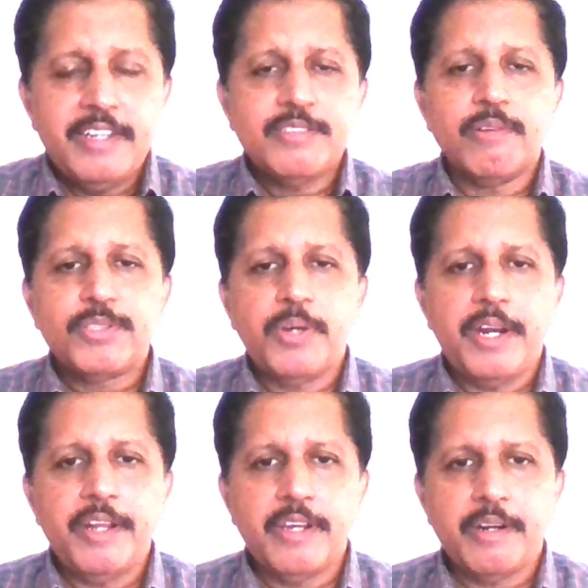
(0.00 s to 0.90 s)
is also
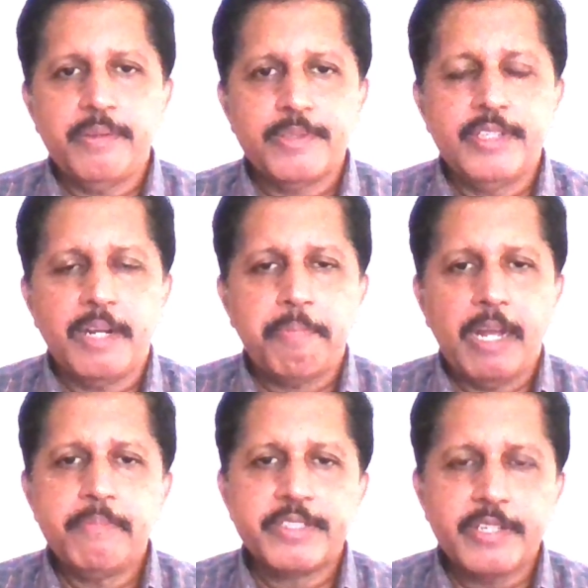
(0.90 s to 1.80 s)
another news that
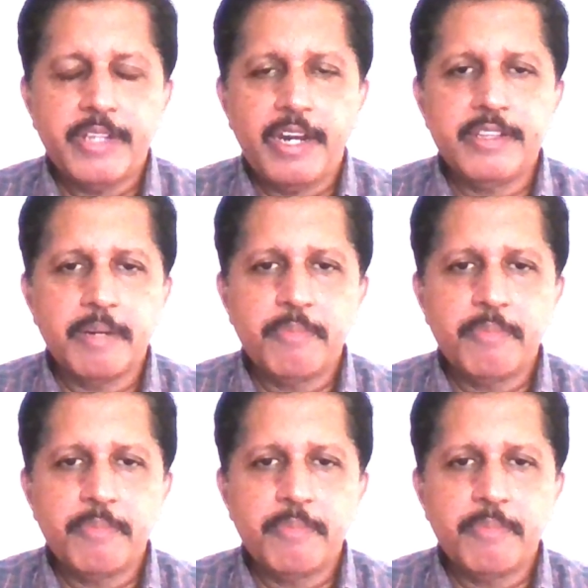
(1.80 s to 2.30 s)
Prime Minister Narendra